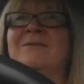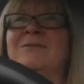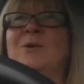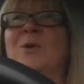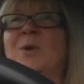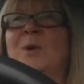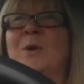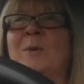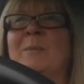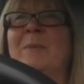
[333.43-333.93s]

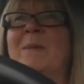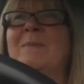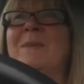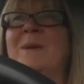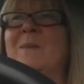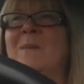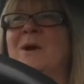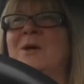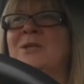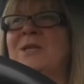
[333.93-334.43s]
I've caught up on
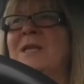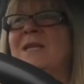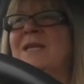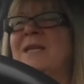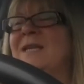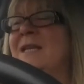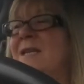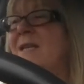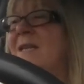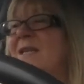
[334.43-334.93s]
my
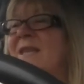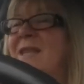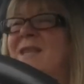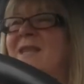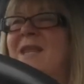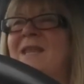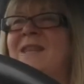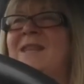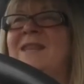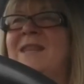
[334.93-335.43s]
washing
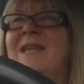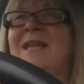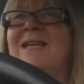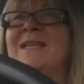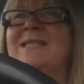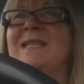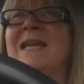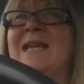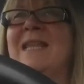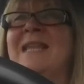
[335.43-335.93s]
and
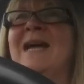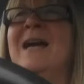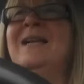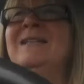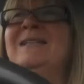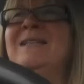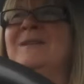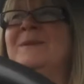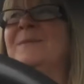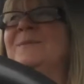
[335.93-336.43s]
things like
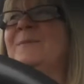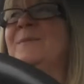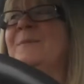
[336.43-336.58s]
that.